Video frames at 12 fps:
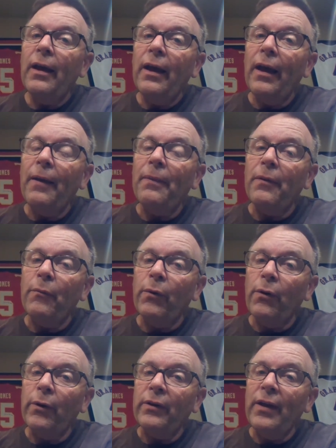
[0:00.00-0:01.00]
And then we're
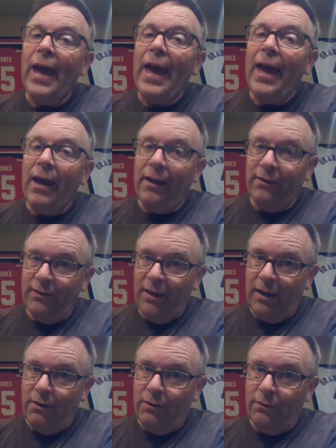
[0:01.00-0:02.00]
going to
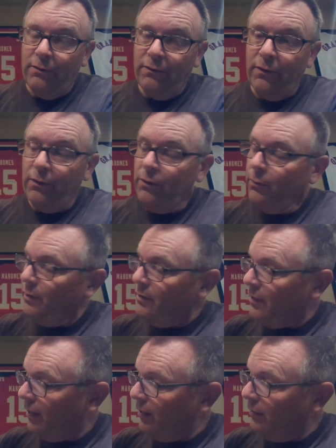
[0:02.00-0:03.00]
exhale for 3
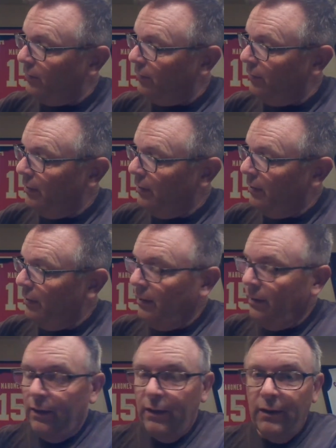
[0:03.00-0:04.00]
seconds
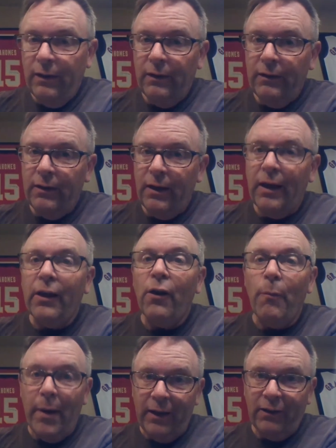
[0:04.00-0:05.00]
and go
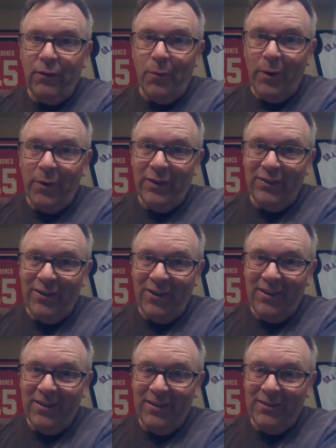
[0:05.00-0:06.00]
back to where we
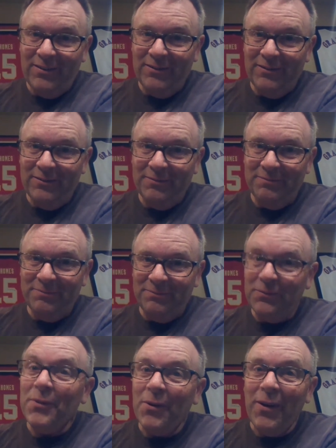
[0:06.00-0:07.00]
started.
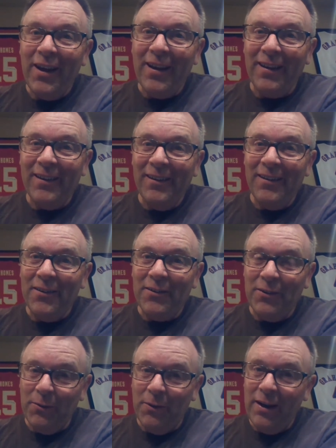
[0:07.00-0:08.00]
Okay,
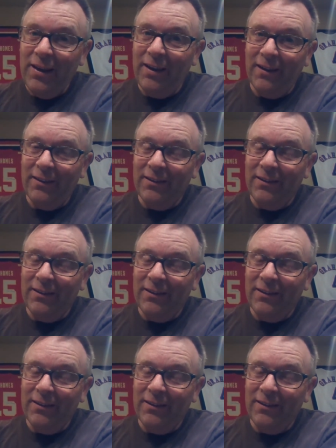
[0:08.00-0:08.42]
you ready?